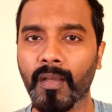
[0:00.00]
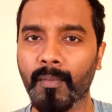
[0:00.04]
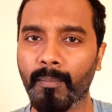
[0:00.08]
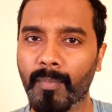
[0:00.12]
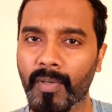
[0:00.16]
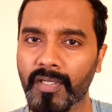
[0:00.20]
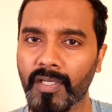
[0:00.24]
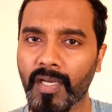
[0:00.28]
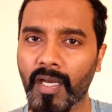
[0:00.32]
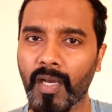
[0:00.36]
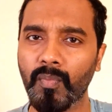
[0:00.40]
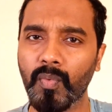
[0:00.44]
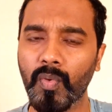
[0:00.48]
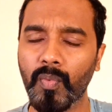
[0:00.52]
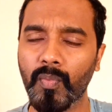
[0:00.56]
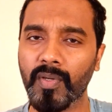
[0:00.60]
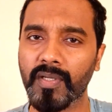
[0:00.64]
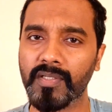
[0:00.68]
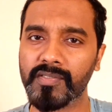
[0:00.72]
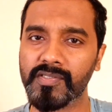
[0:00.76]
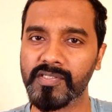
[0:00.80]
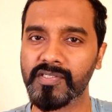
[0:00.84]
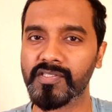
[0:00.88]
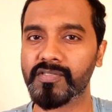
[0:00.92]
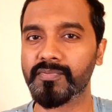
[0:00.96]
But
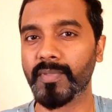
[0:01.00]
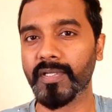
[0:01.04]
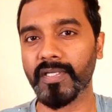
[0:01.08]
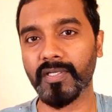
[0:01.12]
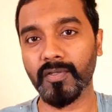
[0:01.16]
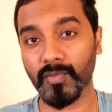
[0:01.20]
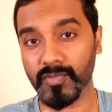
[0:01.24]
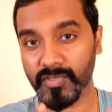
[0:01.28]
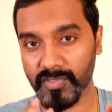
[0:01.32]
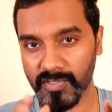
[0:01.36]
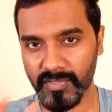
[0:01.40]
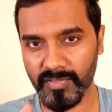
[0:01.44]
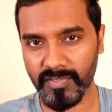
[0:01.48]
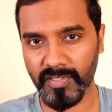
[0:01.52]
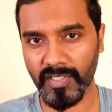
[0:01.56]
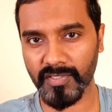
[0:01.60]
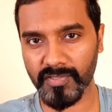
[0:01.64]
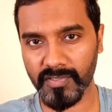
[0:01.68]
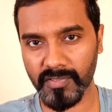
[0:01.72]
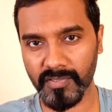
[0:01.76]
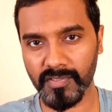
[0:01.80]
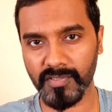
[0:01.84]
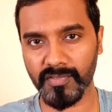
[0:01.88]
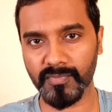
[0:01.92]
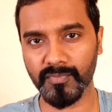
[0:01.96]
however, since my
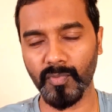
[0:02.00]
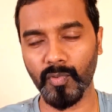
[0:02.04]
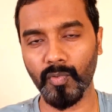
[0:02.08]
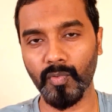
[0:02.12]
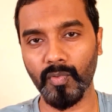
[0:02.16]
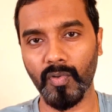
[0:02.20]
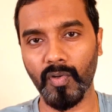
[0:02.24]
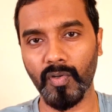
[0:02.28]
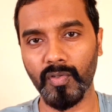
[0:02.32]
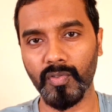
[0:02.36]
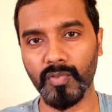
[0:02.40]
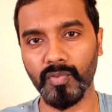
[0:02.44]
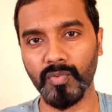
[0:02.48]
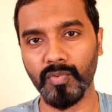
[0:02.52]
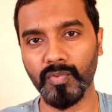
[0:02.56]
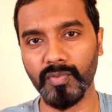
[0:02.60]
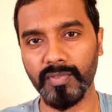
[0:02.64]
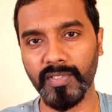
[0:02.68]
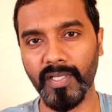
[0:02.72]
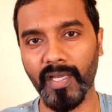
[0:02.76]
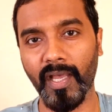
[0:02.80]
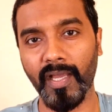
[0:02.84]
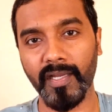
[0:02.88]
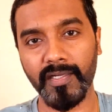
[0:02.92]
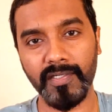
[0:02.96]
concentration is more on to
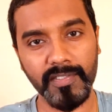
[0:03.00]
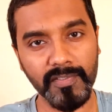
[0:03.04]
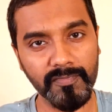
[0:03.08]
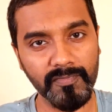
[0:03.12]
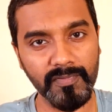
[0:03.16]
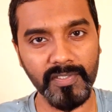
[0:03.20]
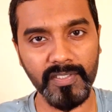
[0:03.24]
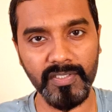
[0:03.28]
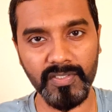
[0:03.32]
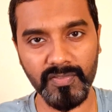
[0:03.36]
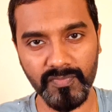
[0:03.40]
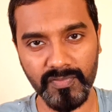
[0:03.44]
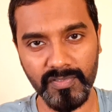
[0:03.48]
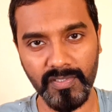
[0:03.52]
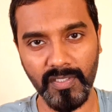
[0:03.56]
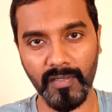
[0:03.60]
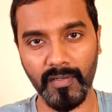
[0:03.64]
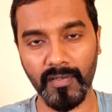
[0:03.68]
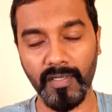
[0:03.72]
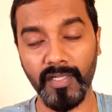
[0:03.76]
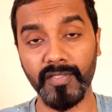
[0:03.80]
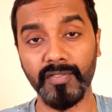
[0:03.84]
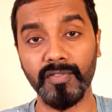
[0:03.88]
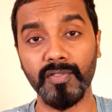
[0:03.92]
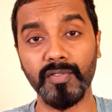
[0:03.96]
the activities which are
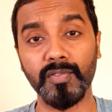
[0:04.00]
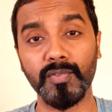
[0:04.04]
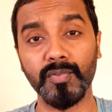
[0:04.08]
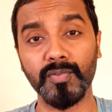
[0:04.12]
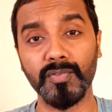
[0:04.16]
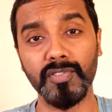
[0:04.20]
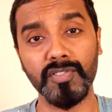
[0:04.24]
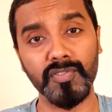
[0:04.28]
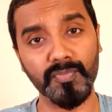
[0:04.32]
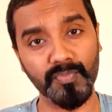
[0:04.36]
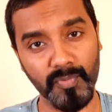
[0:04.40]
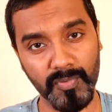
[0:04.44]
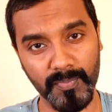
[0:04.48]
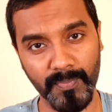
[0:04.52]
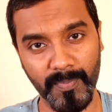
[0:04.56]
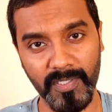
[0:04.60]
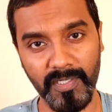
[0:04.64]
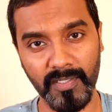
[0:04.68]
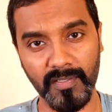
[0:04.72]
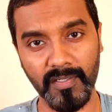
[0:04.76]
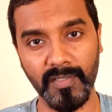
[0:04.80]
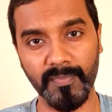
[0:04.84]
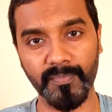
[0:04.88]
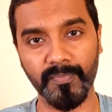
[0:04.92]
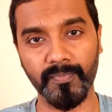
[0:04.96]
related to this
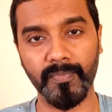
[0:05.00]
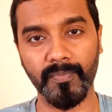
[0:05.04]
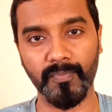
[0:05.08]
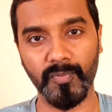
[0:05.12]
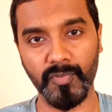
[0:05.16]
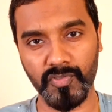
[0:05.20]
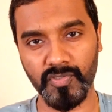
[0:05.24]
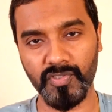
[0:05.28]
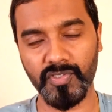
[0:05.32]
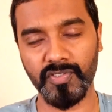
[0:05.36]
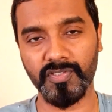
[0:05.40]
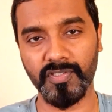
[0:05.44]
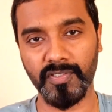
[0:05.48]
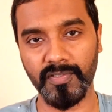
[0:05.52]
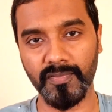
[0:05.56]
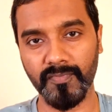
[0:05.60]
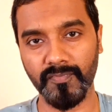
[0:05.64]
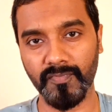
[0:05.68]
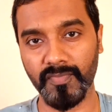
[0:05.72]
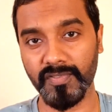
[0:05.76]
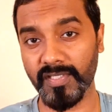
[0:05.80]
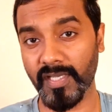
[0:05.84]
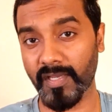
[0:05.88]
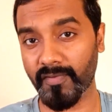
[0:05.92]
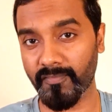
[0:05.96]
particular position
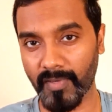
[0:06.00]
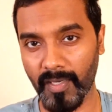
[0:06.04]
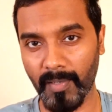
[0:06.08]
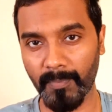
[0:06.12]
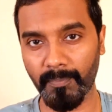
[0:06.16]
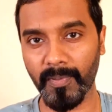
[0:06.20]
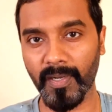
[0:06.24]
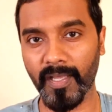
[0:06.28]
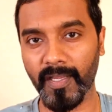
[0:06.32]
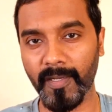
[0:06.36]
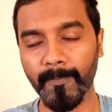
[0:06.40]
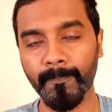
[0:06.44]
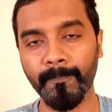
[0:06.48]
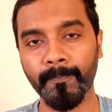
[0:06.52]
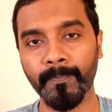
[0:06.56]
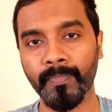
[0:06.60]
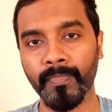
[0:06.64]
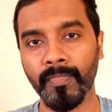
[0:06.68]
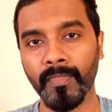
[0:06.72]
which I have applied,